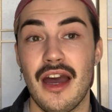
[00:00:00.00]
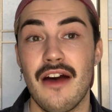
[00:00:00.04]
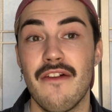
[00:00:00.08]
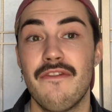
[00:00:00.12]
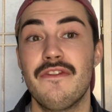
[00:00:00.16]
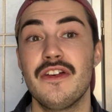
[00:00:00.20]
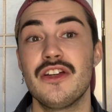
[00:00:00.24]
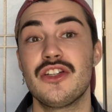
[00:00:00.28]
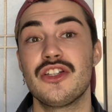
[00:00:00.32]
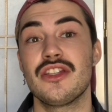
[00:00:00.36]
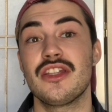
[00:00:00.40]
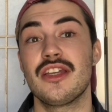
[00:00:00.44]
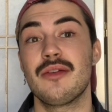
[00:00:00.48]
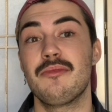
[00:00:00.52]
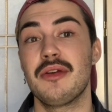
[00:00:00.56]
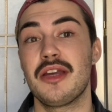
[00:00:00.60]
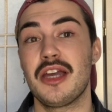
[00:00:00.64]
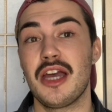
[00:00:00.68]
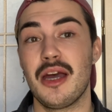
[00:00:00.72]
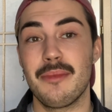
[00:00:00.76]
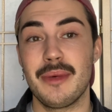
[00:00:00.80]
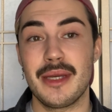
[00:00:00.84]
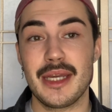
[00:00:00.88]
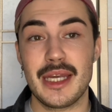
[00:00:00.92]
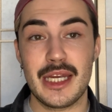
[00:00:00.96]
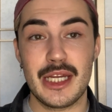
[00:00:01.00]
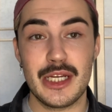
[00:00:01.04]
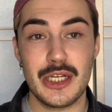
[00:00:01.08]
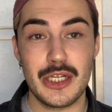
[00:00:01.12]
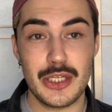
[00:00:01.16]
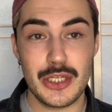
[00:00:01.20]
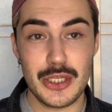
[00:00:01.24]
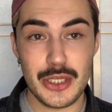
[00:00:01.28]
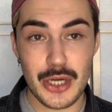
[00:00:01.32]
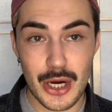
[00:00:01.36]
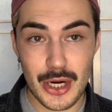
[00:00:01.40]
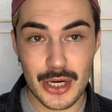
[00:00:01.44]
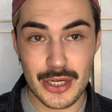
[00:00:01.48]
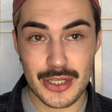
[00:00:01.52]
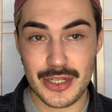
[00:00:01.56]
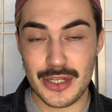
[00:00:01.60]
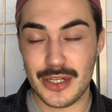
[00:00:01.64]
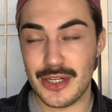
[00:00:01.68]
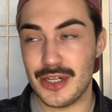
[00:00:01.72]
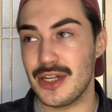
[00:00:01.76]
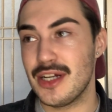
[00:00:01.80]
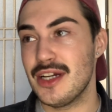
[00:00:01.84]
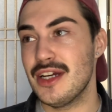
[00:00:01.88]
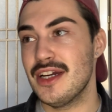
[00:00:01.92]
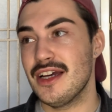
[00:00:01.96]
officially becoming a
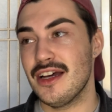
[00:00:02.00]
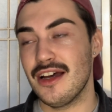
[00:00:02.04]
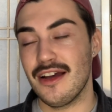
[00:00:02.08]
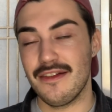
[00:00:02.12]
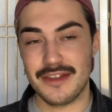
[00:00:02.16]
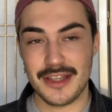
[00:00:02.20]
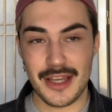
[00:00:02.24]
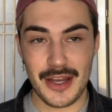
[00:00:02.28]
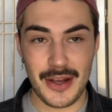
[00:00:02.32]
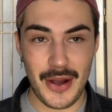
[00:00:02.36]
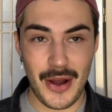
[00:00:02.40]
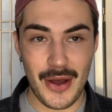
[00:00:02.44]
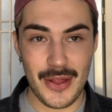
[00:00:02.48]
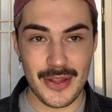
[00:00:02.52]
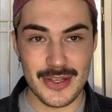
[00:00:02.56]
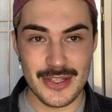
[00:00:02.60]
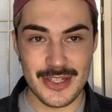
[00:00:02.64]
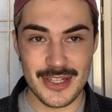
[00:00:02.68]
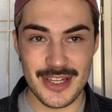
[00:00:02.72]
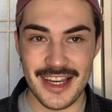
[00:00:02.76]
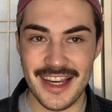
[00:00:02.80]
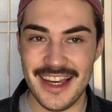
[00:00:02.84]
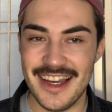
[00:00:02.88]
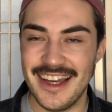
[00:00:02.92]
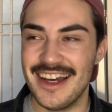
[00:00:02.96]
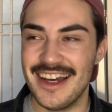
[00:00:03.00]
doctor of psychology